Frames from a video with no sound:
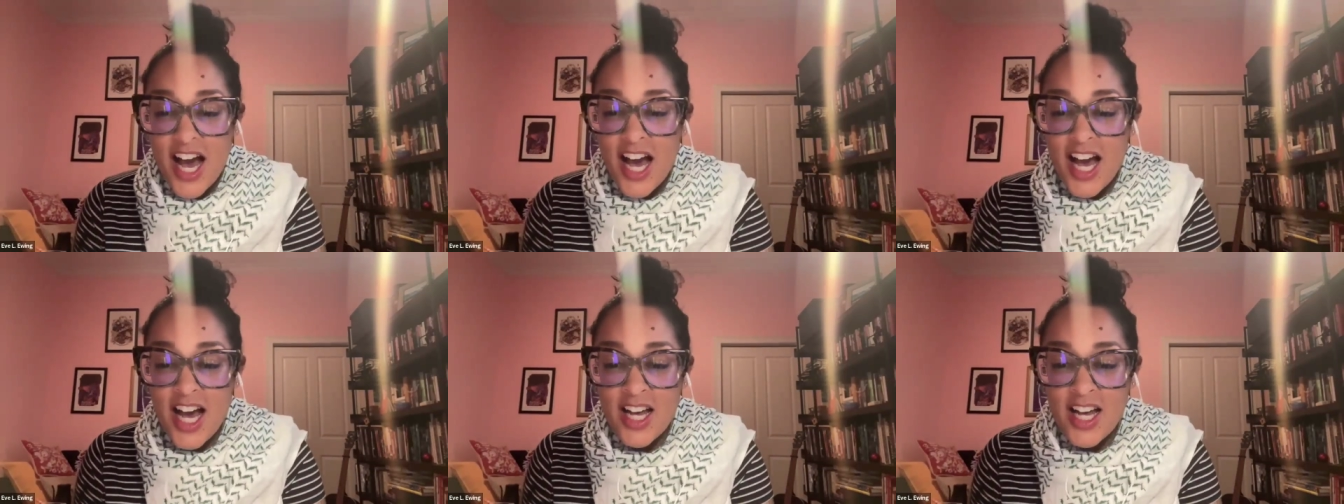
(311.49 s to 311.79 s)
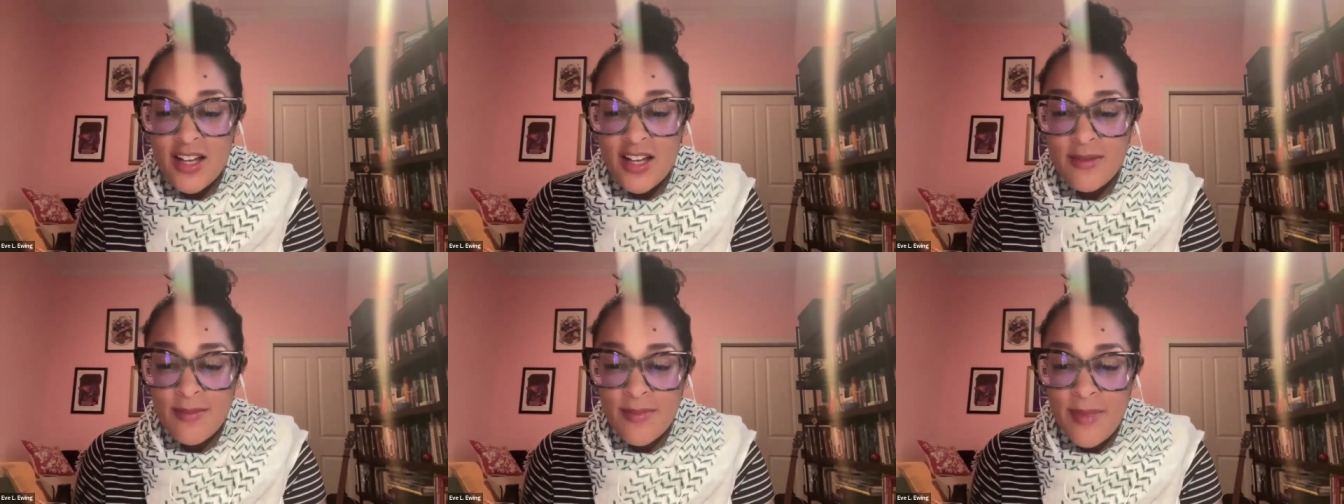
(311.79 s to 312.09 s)

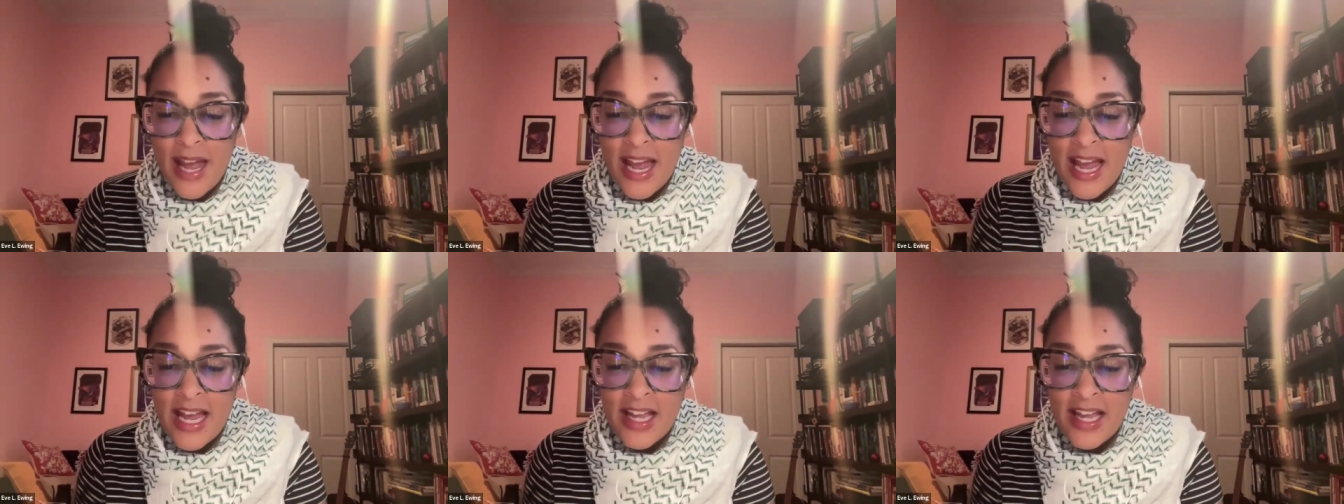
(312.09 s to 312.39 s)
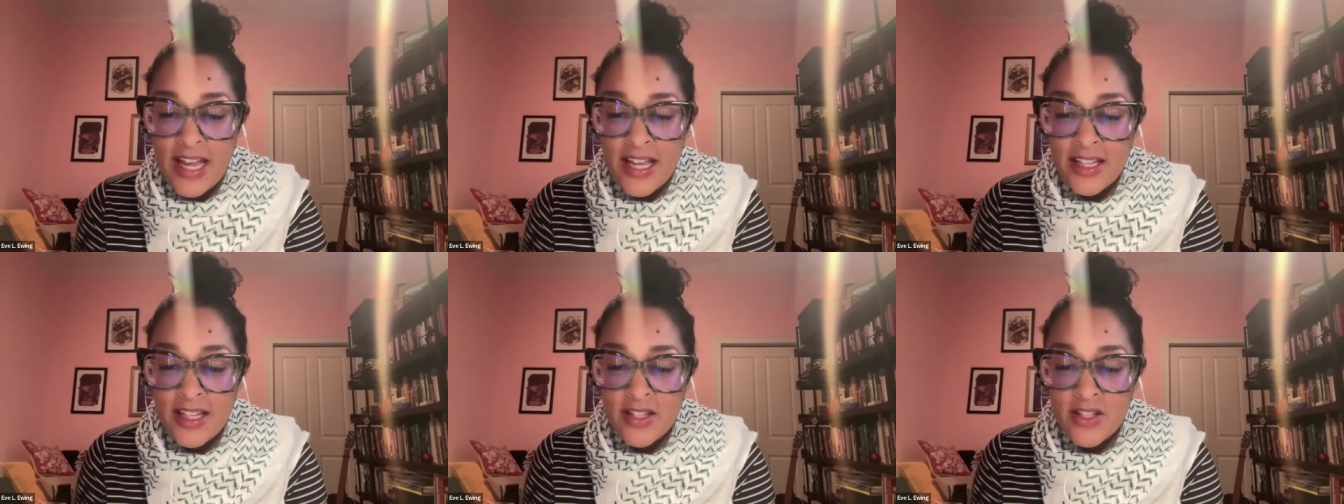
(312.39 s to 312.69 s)

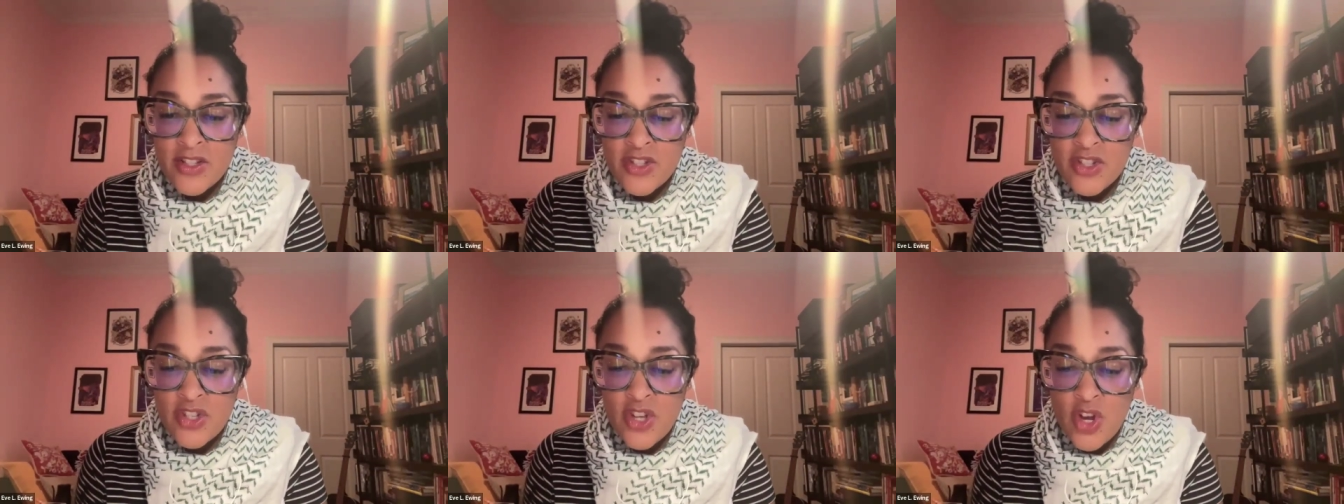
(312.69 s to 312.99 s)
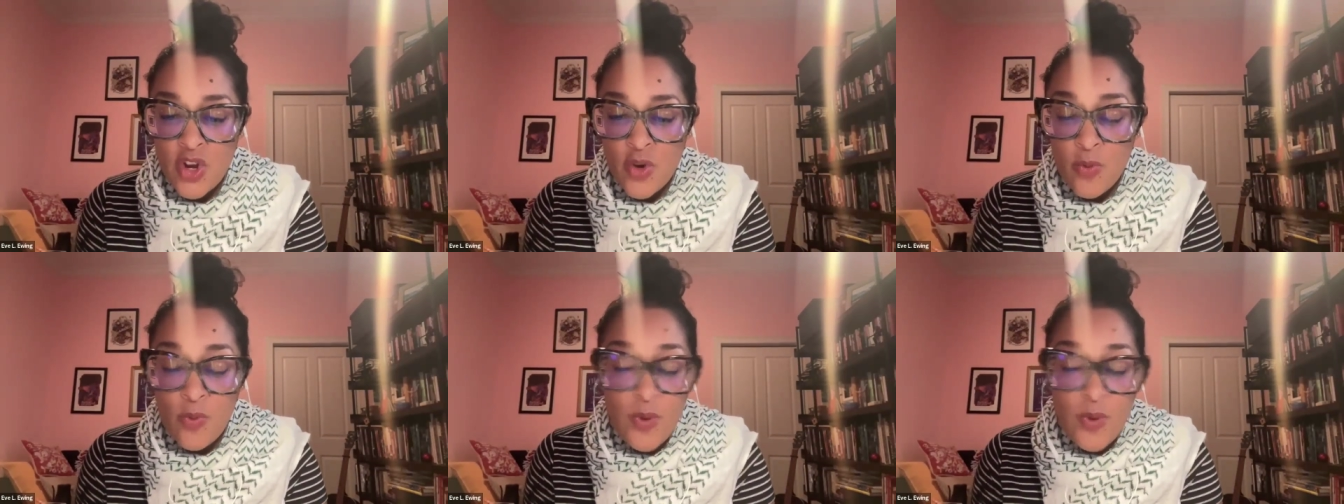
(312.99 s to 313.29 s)
And
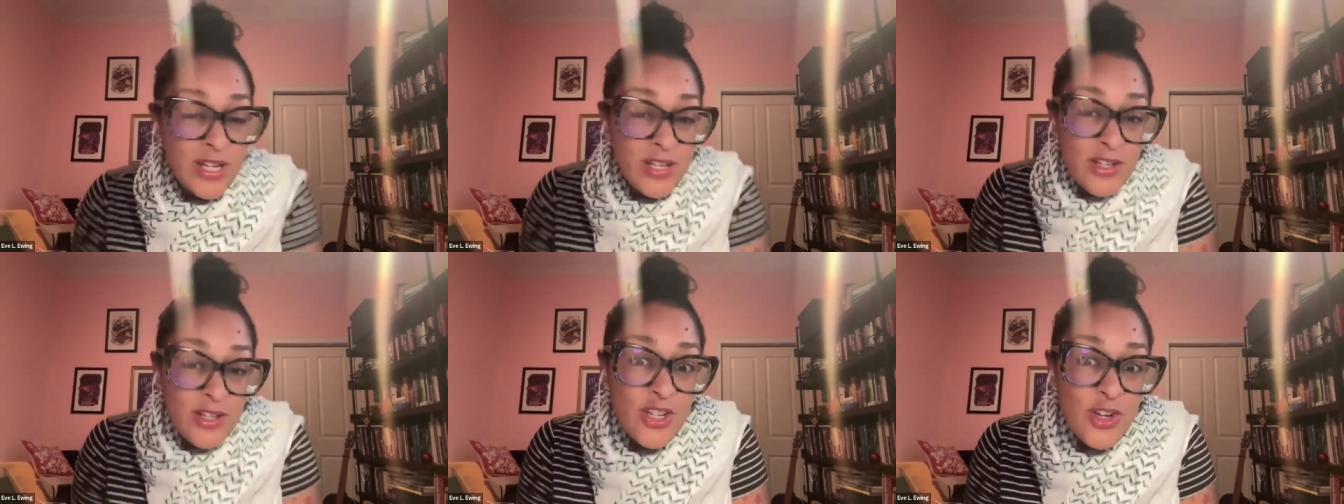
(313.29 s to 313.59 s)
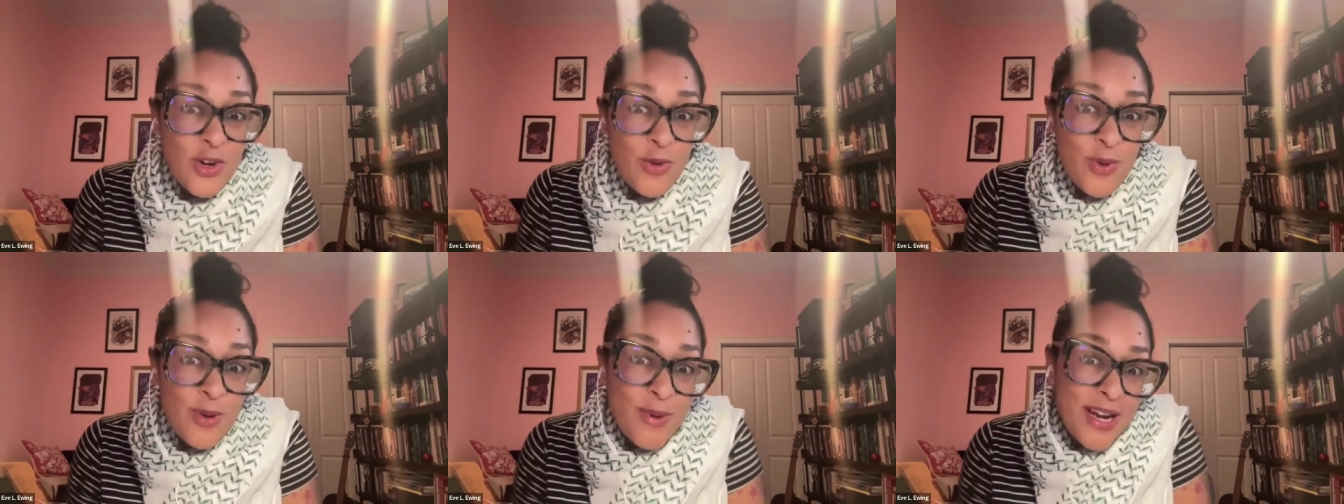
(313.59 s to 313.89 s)
so
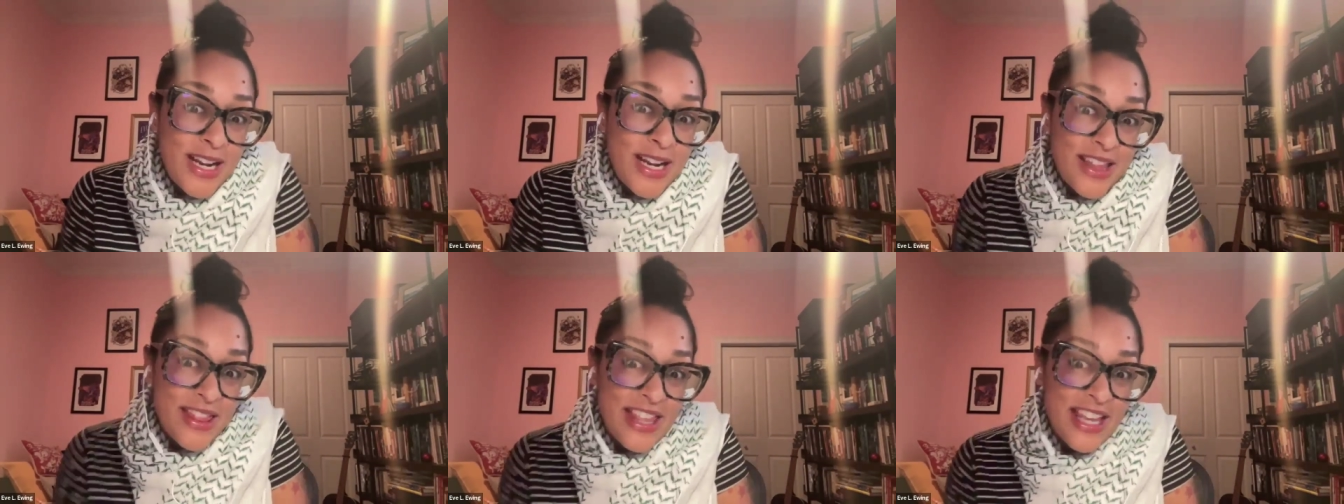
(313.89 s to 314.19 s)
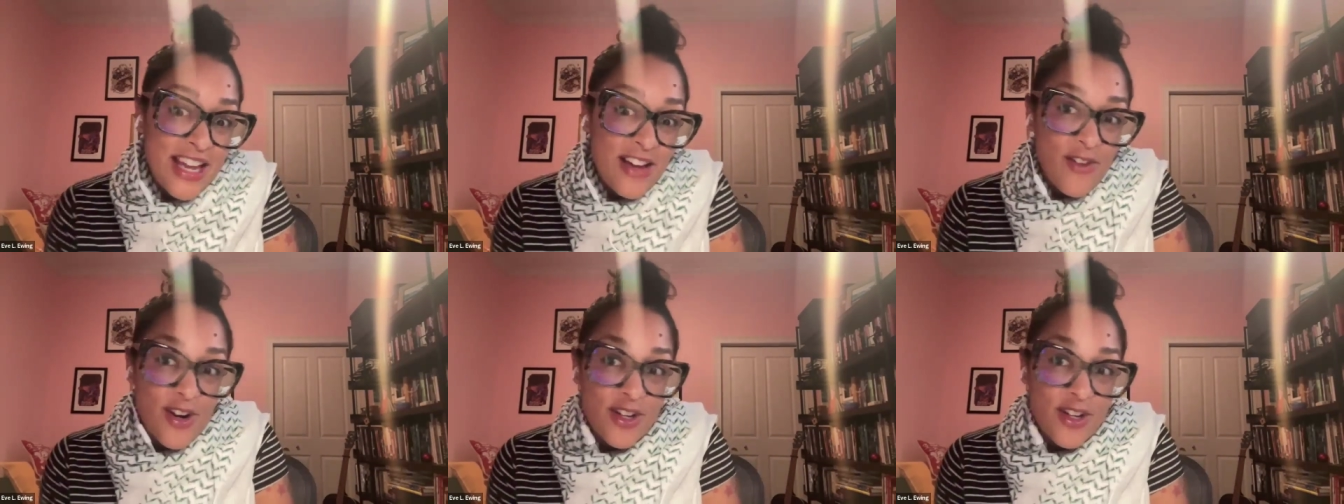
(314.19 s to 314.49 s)
we might
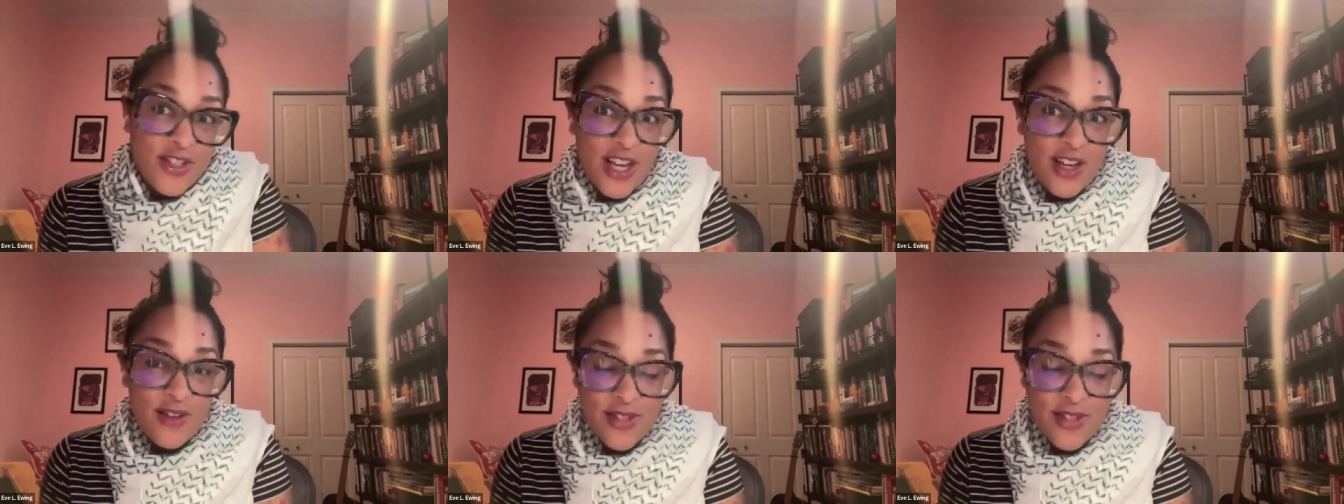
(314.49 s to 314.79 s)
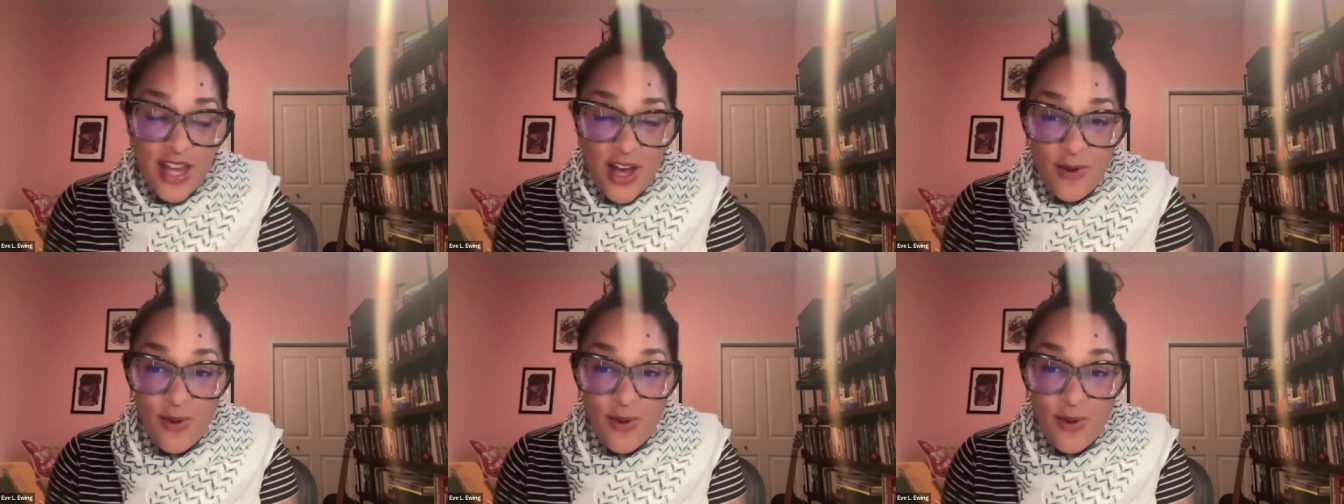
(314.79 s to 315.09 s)
not think of
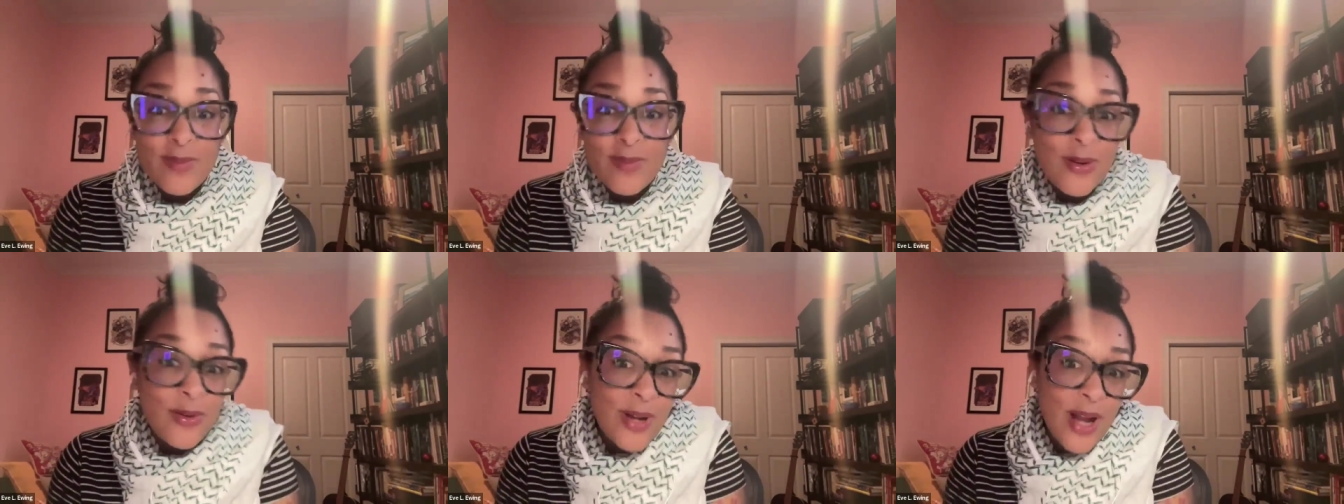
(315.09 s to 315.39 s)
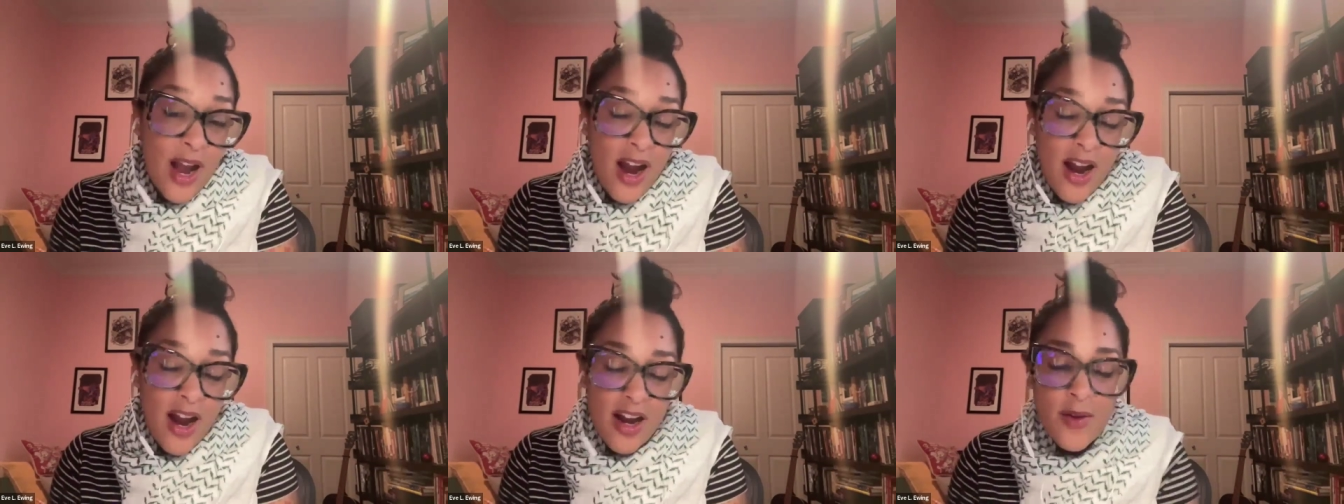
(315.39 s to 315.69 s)
ourselves that way, but
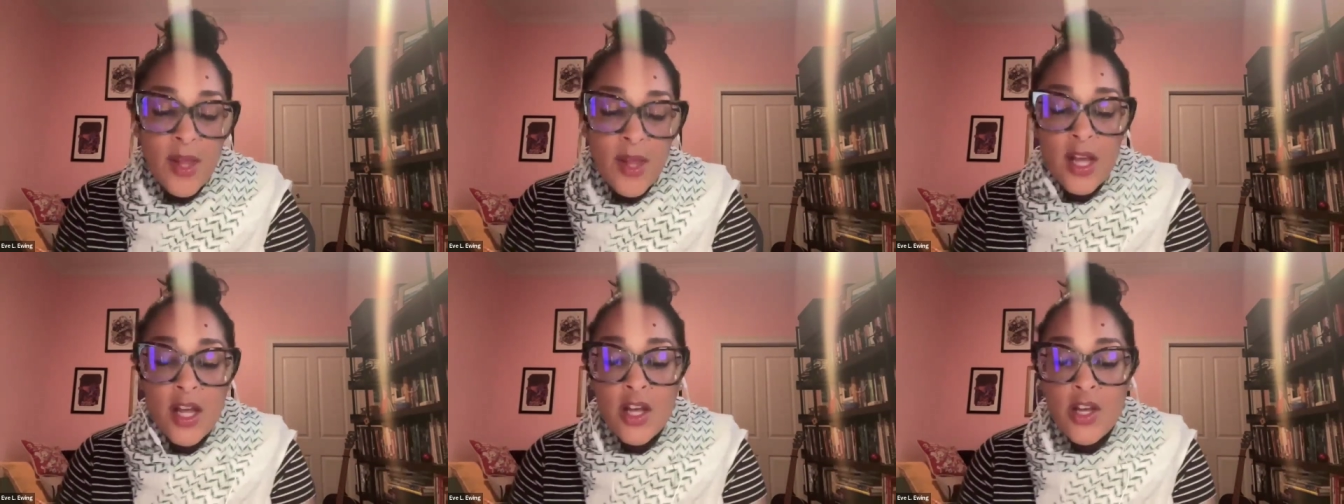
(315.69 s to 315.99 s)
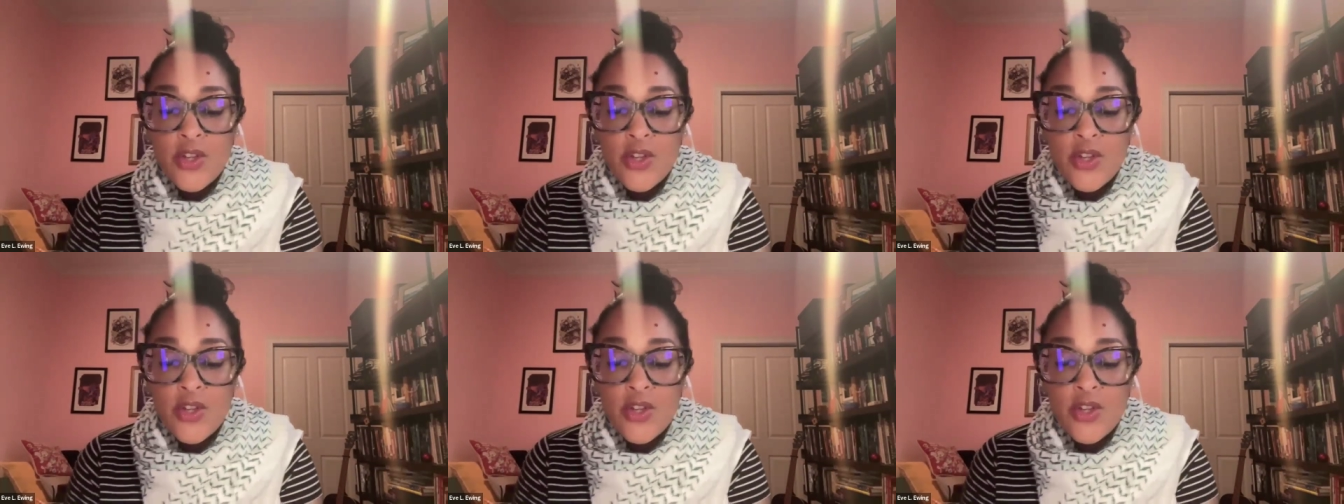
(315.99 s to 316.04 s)
we are.